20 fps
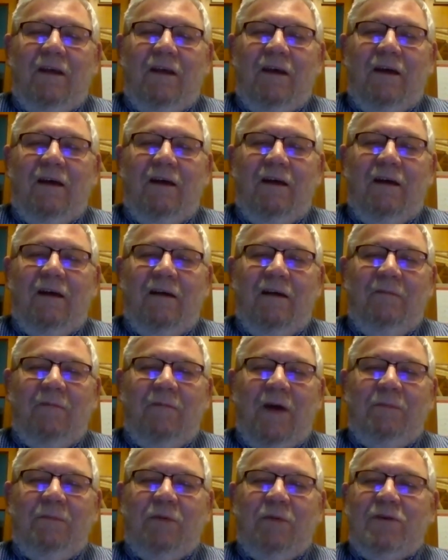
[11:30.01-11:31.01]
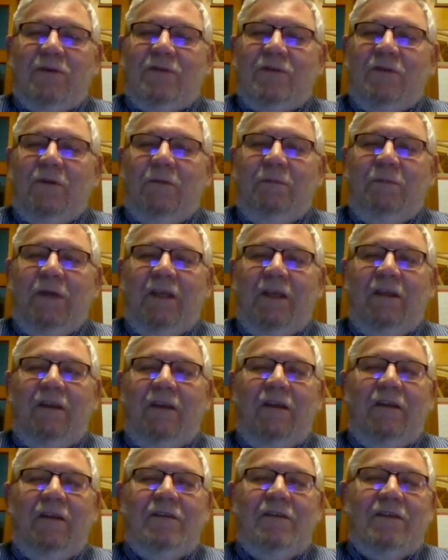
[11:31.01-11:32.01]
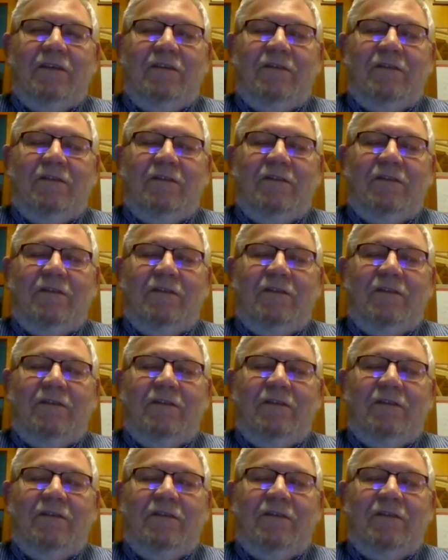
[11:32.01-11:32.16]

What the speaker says: My personal opinion is